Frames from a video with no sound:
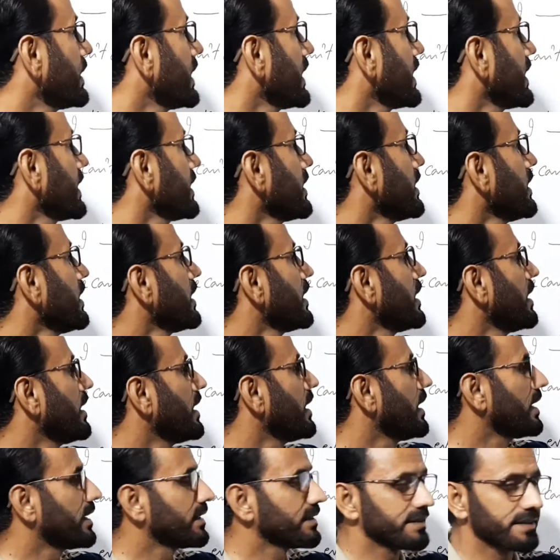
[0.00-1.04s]
playing
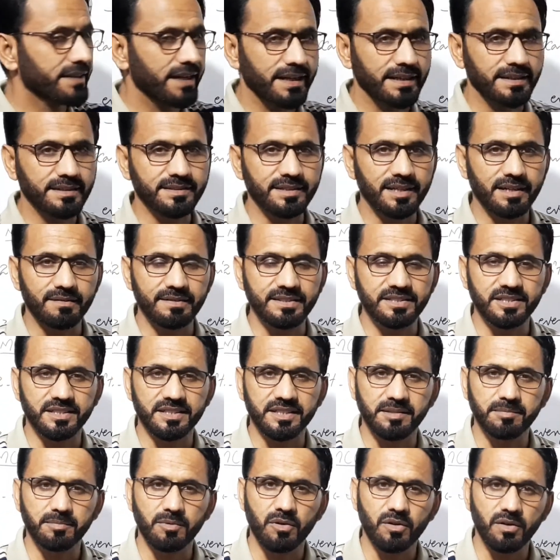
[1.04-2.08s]
tennis every
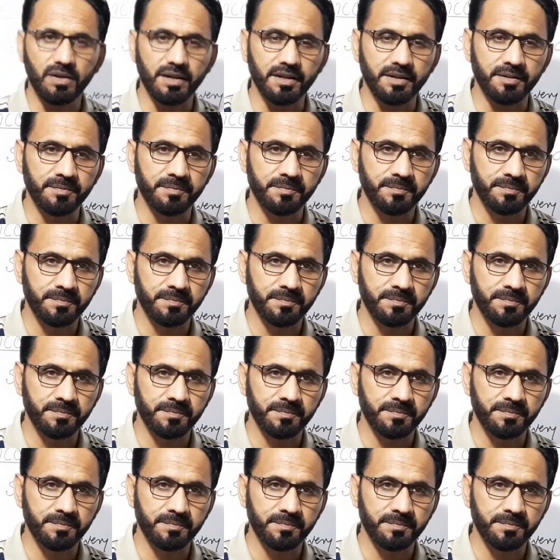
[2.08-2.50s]
Sunday morning?